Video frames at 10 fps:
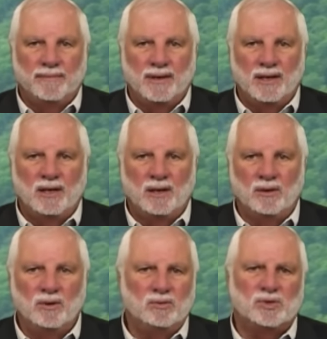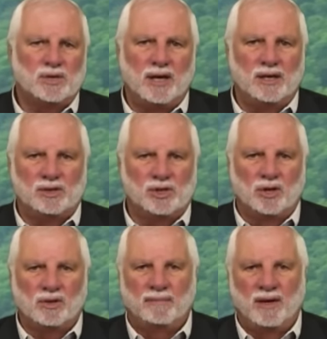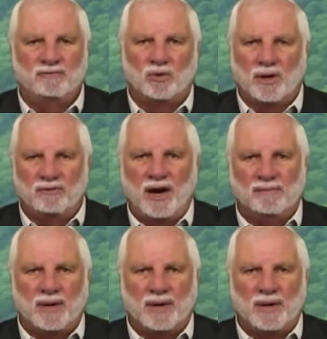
You know, who said it should only be 45